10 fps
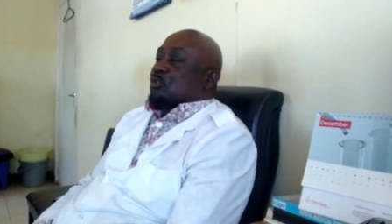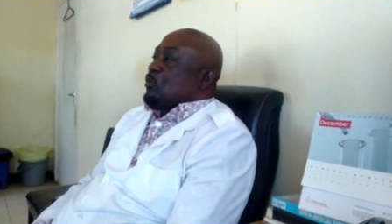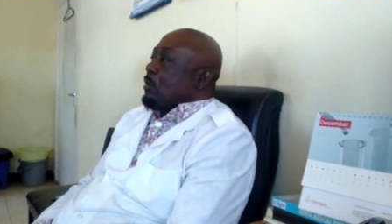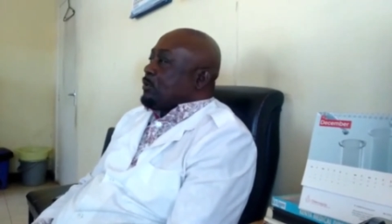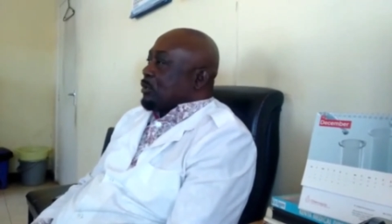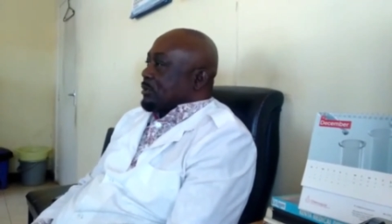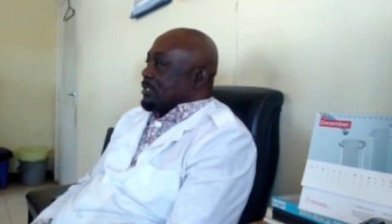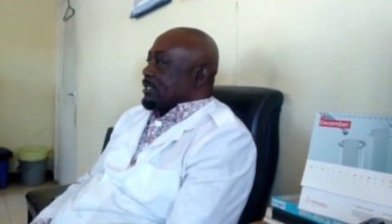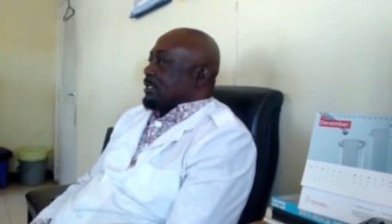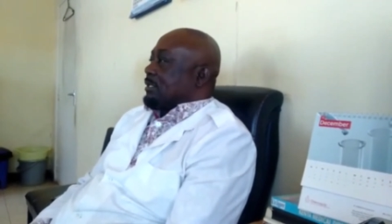two
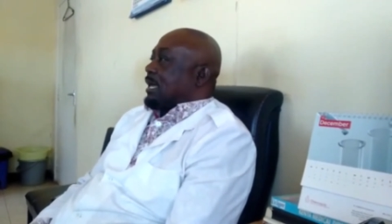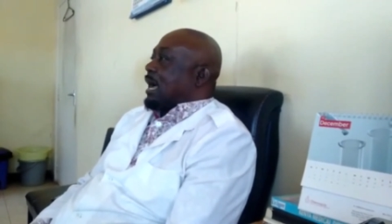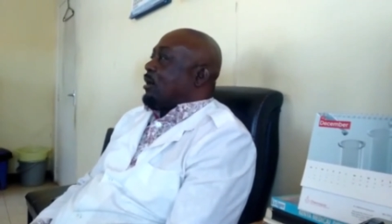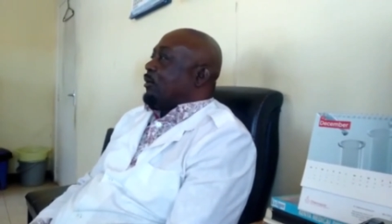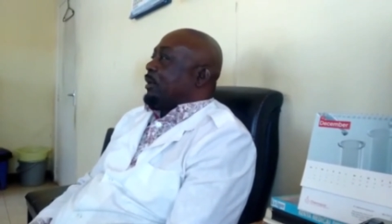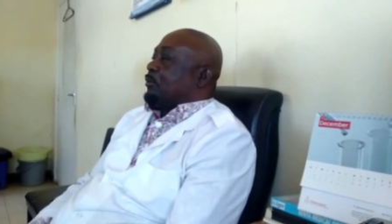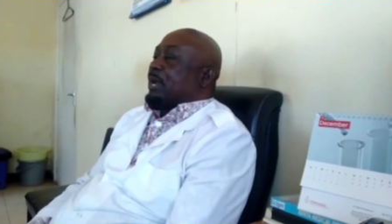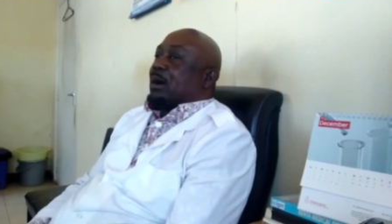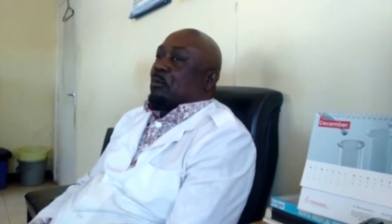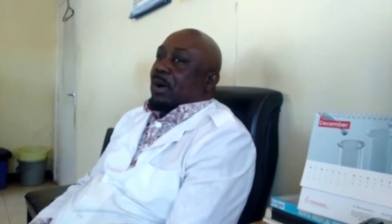options how we could
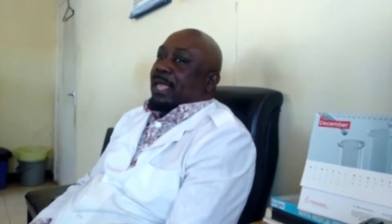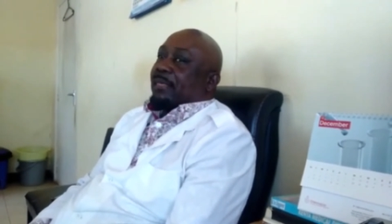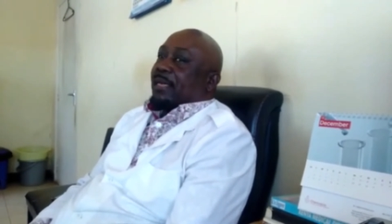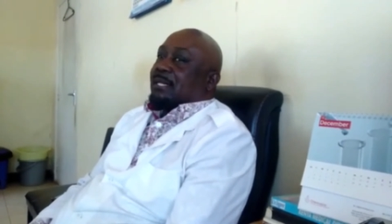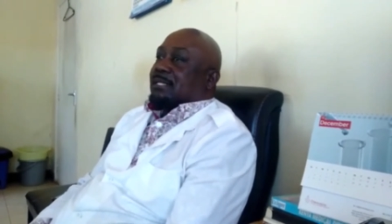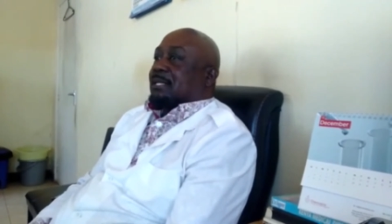acquire that